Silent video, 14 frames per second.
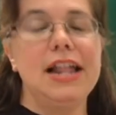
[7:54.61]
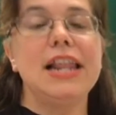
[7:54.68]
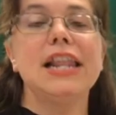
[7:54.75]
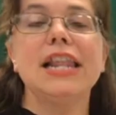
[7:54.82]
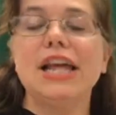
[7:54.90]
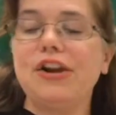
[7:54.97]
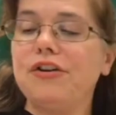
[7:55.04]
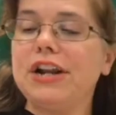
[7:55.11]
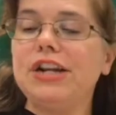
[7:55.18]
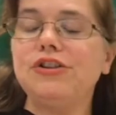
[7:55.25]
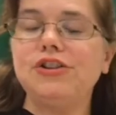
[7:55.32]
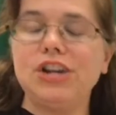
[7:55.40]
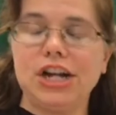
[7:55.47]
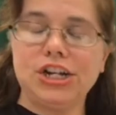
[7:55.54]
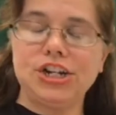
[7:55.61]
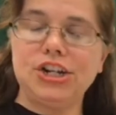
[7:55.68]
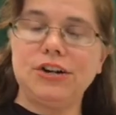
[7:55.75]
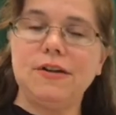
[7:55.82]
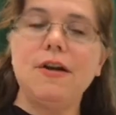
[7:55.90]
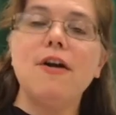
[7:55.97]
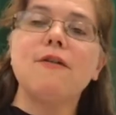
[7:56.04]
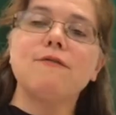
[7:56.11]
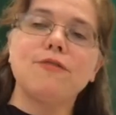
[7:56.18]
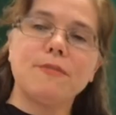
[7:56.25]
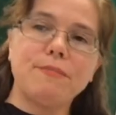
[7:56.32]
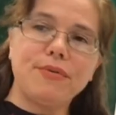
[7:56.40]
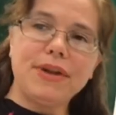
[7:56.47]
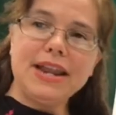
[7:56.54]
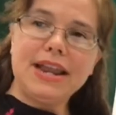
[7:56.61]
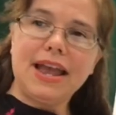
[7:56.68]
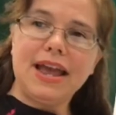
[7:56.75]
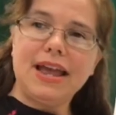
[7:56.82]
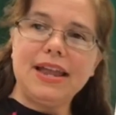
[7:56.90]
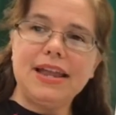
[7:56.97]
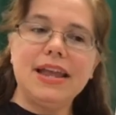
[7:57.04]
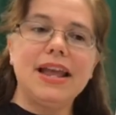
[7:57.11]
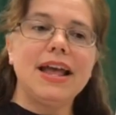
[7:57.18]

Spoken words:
letter introduction for pre-K,